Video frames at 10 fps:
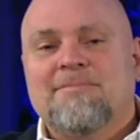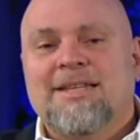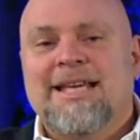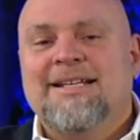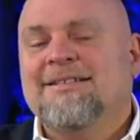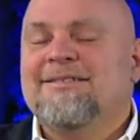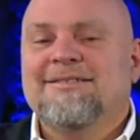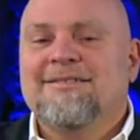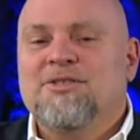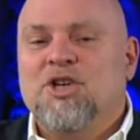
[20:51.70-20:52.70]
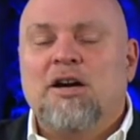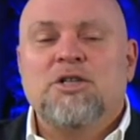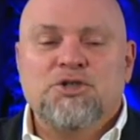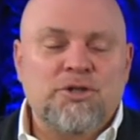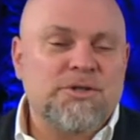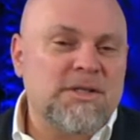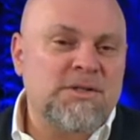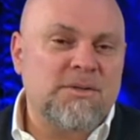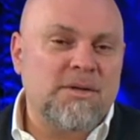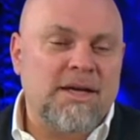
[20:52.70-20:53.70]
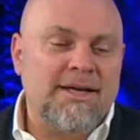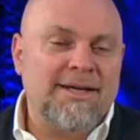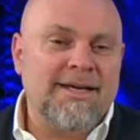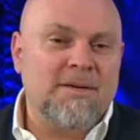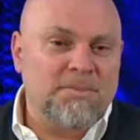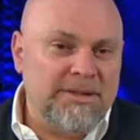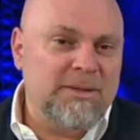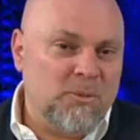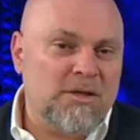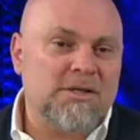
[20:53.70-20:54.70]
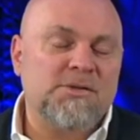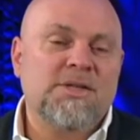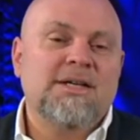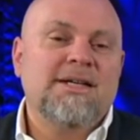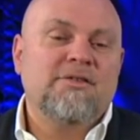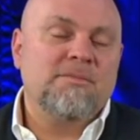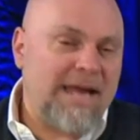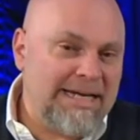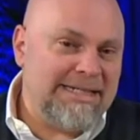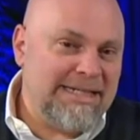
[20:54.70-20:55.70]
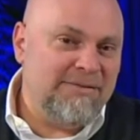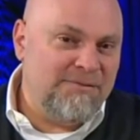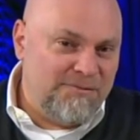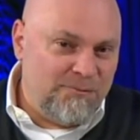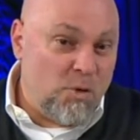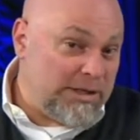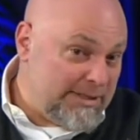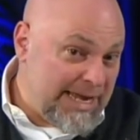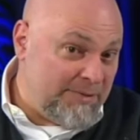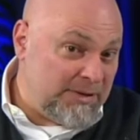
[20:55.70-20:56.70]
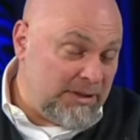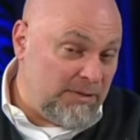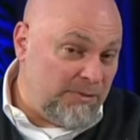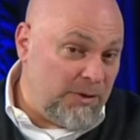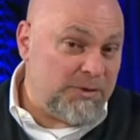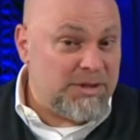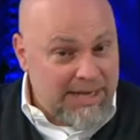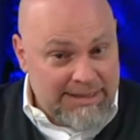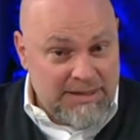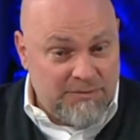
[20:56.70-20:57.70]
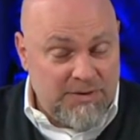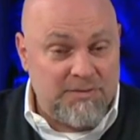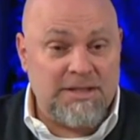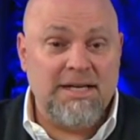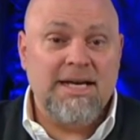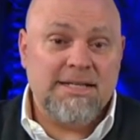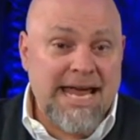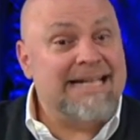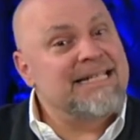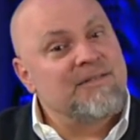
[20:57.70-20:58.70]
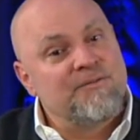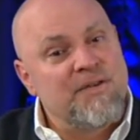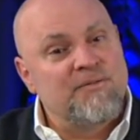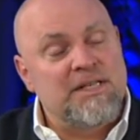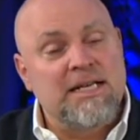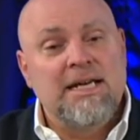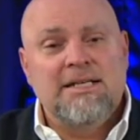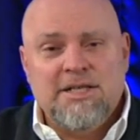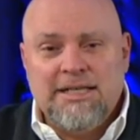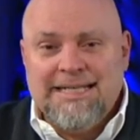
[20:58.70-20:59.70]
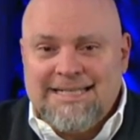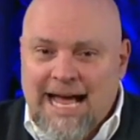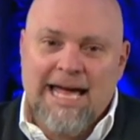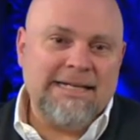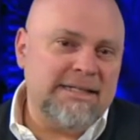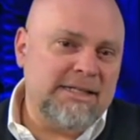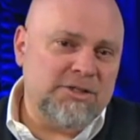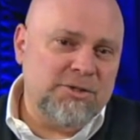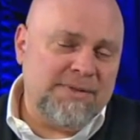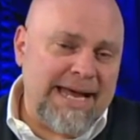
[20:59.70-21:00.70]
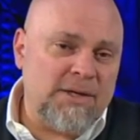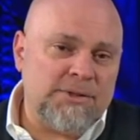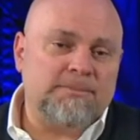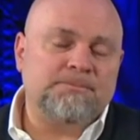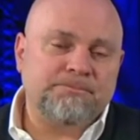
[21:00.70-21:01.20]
that Charles Schulz's uh, complete works from 1947, Little Folks, to 1950, 1950, till he died in the year 2000